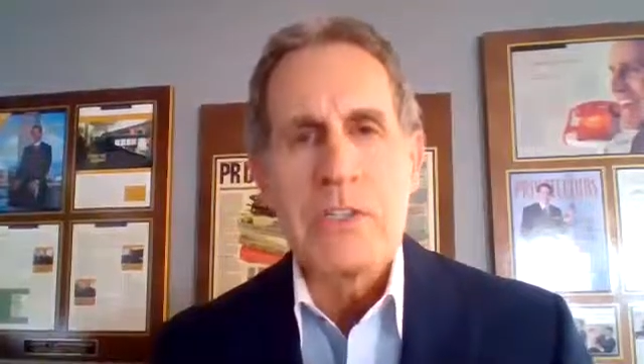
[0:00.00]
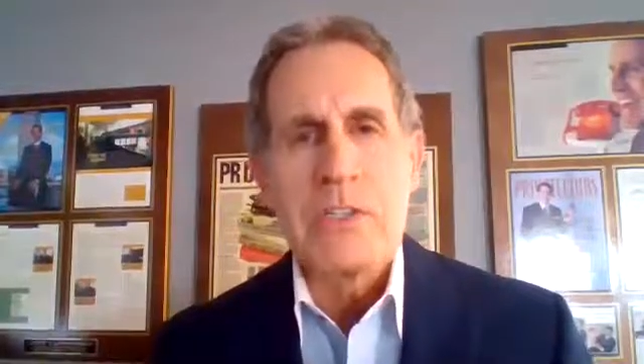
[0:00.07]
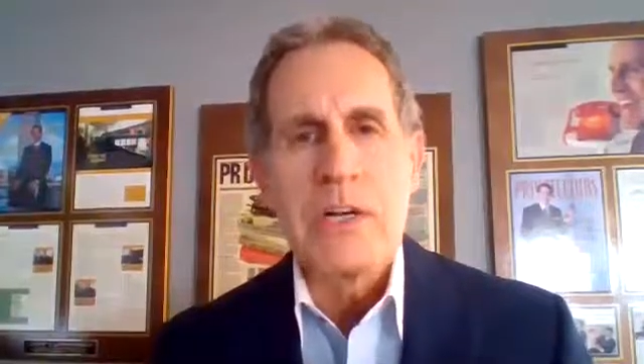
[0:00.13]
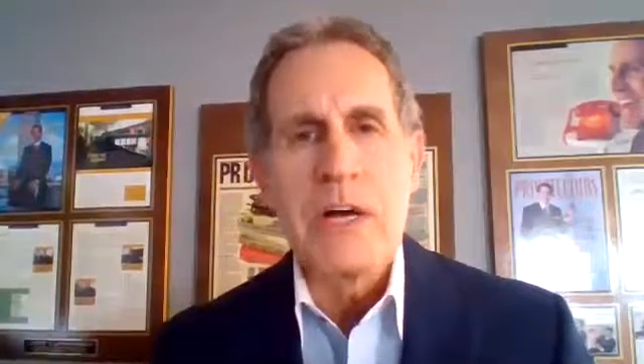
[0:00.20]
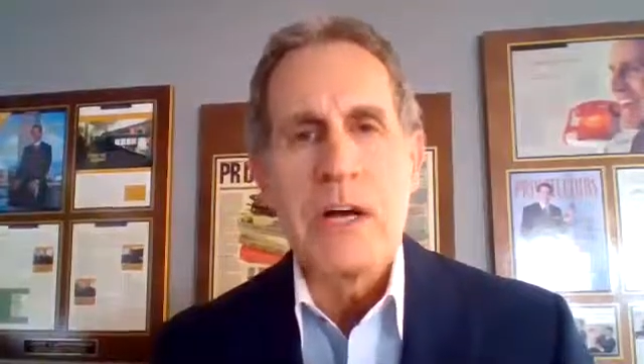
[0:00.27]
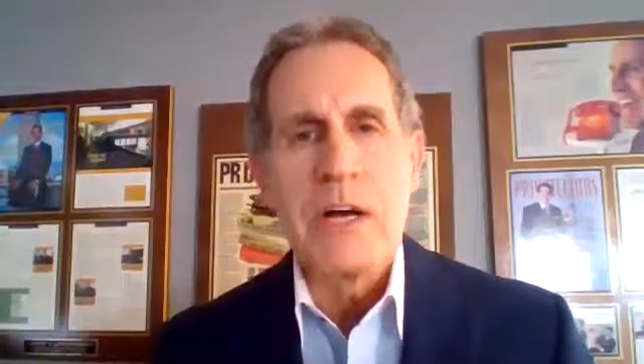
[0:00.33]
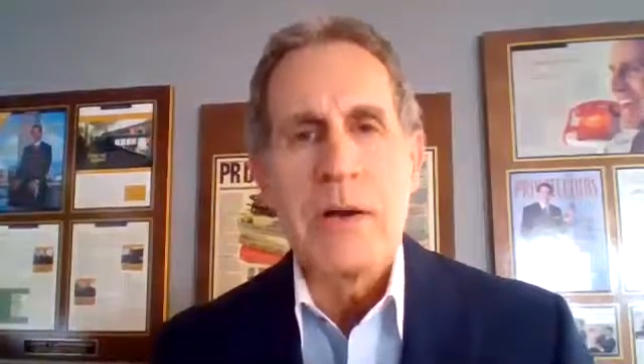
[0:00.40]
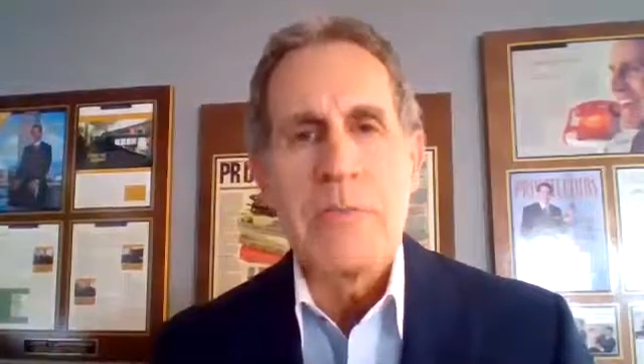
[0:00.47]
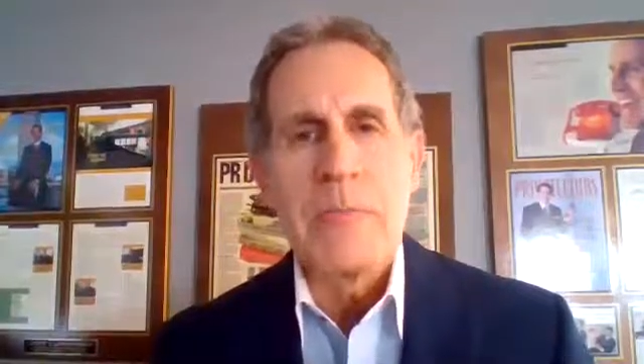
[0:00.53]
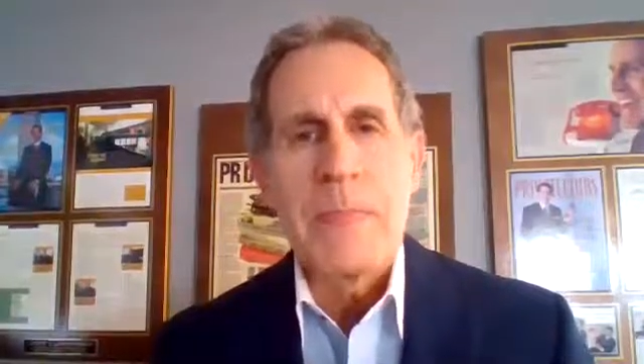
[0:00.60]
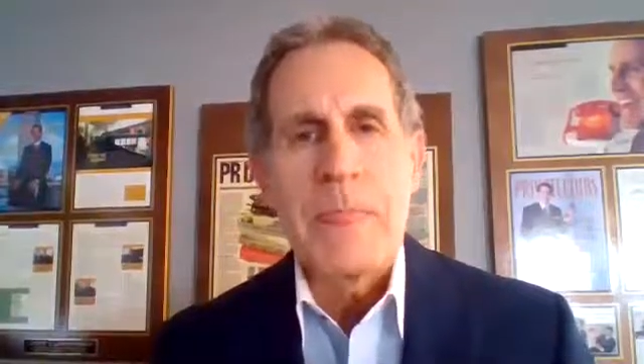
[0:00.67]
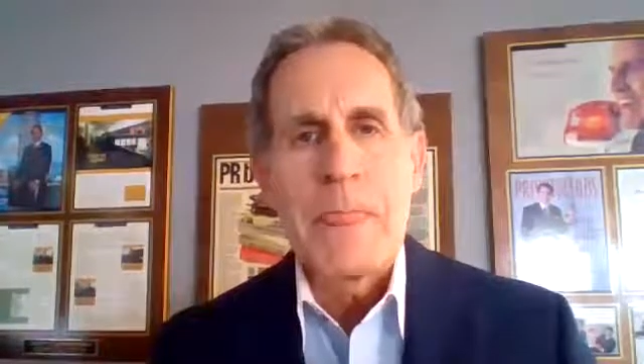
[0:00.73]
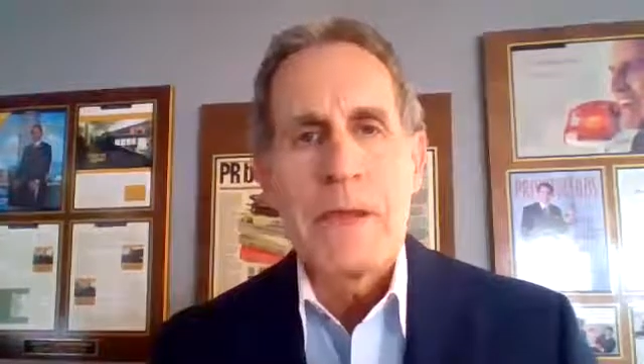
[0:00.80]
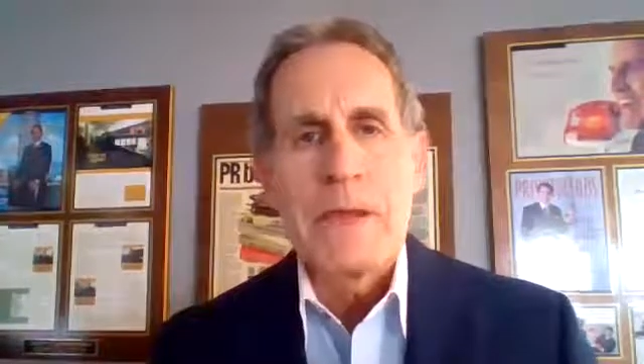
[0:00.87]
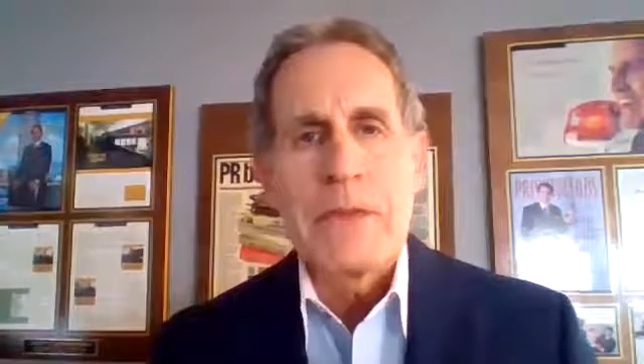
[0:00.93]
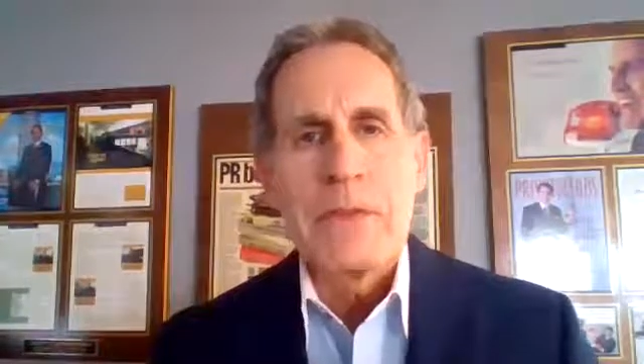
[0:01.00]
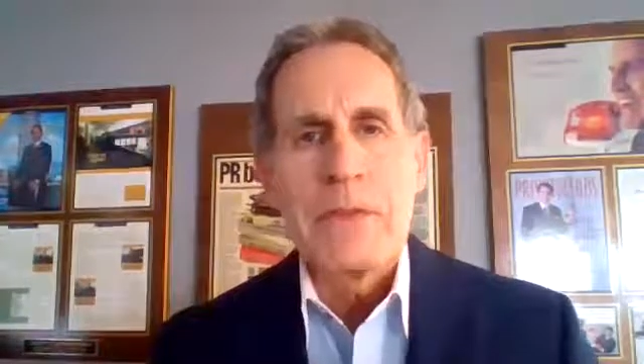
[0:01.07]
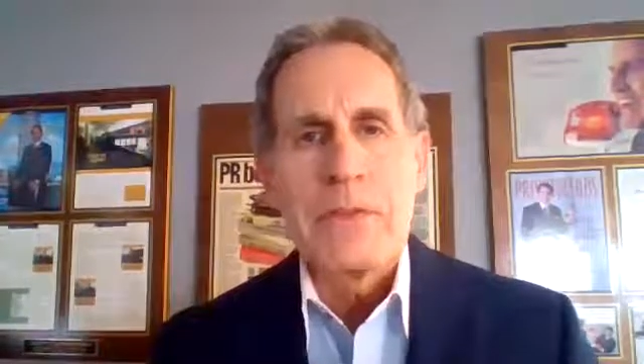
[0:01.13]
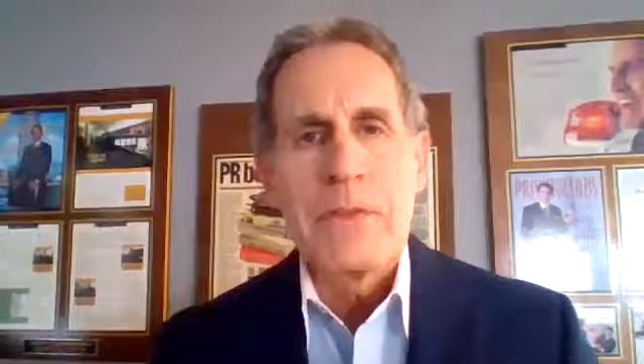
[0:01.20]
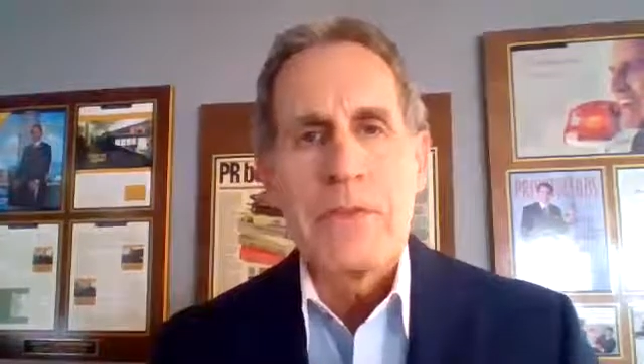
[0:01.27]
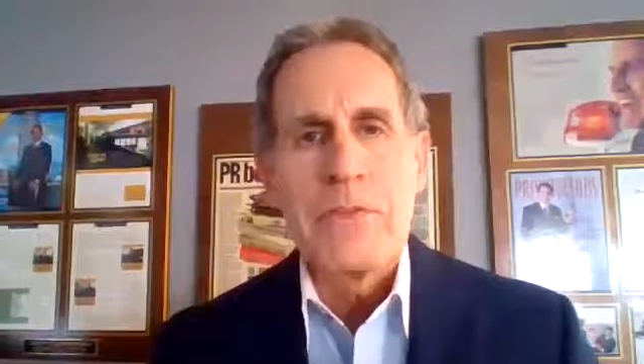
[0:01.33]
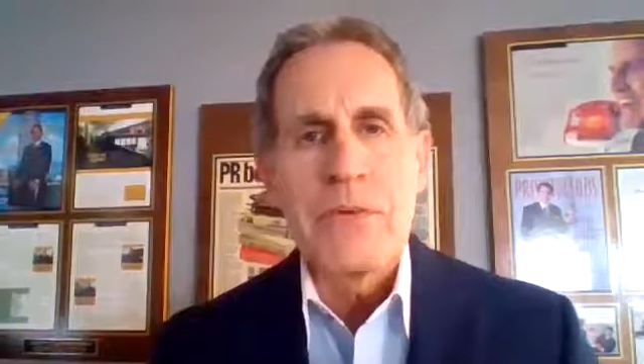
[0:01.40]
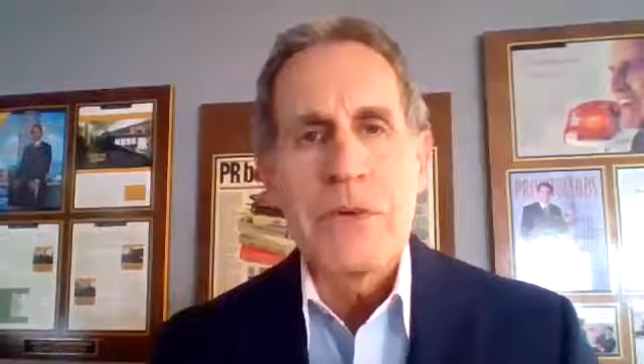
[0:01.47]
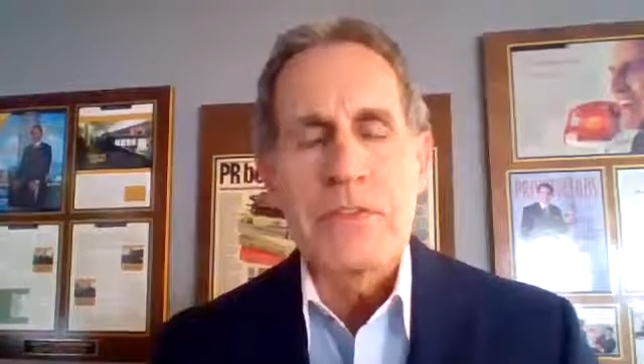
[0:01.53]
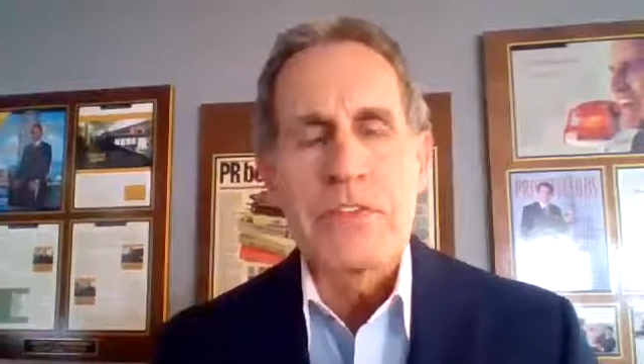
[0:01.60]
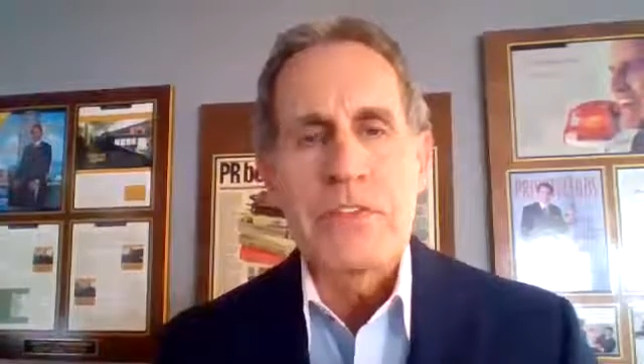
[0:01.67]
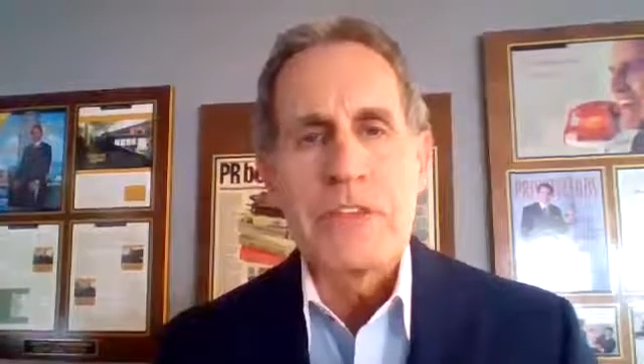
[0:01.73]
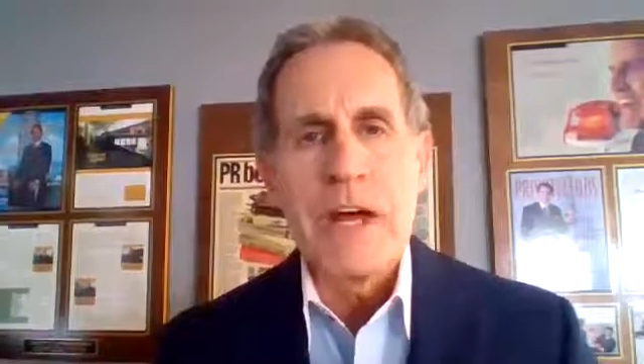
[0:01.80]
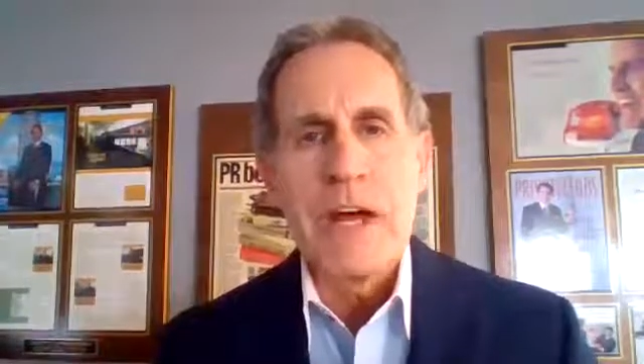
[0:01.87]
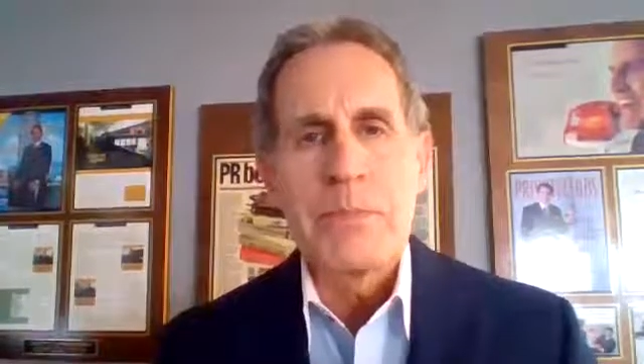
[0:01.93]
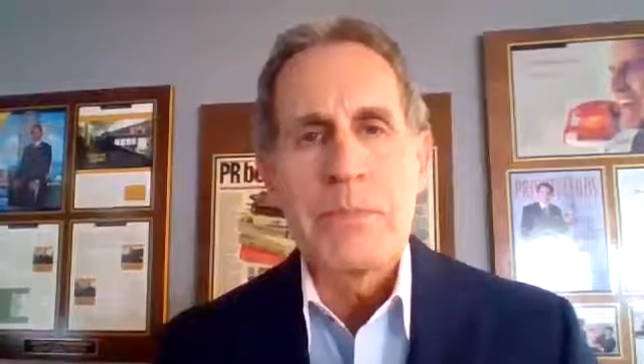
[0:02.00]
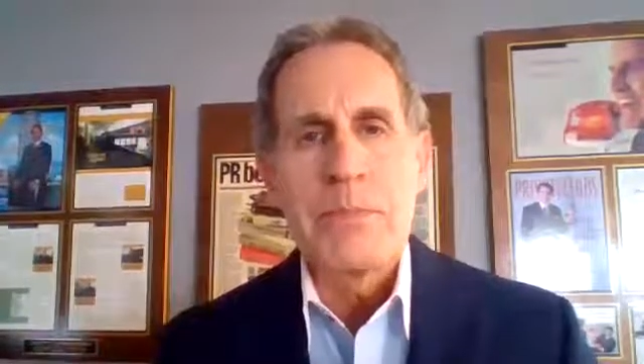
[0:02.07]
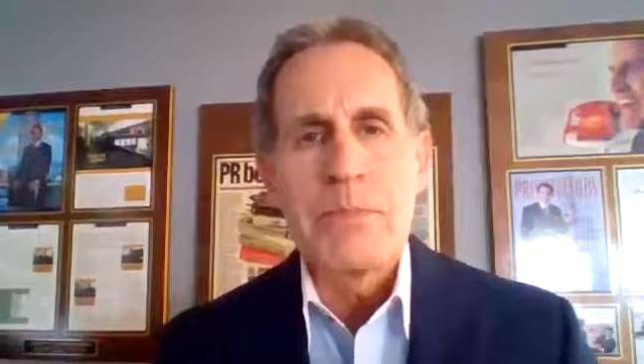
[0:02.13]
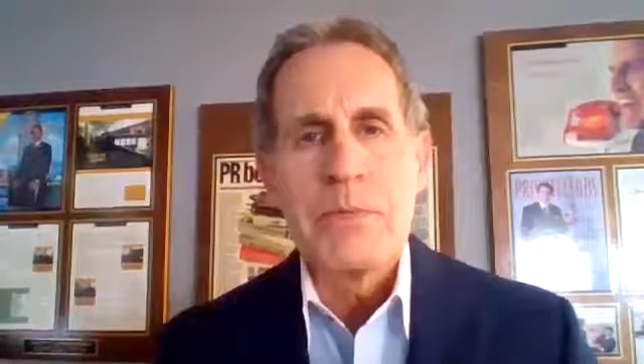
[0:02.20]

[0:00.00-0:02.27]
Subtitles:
that the first step